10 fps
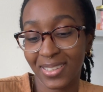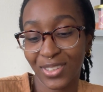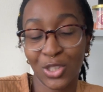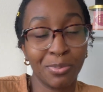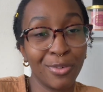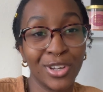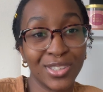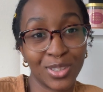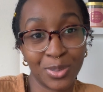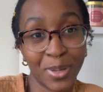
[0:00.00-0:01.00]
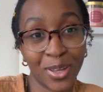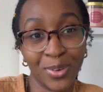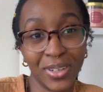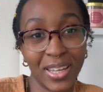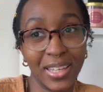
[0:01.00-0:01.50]
so my friends could use my
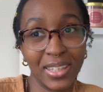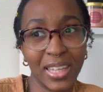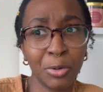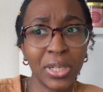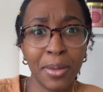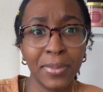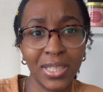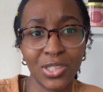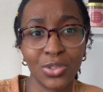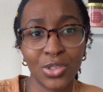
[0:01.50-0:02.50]
code and they would get money too.